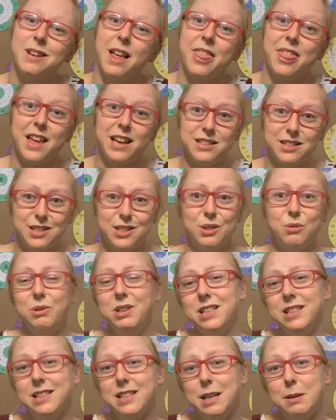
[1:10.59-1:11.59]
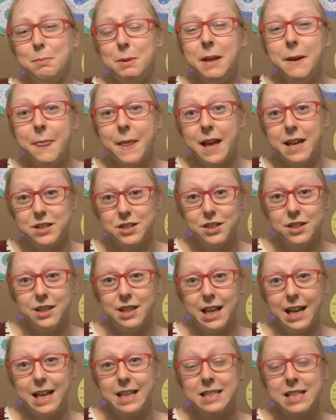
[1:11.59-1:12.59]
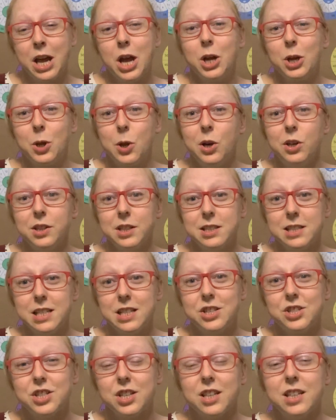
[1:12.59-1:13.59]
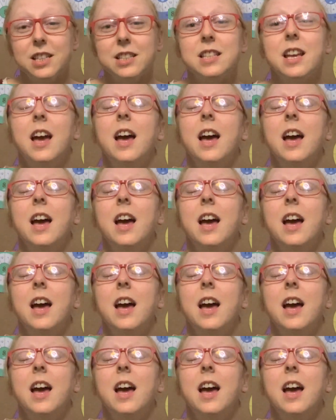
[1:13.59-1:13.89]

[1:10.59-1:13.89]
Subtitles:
that's too easy, been there, done that, got the t-shirt,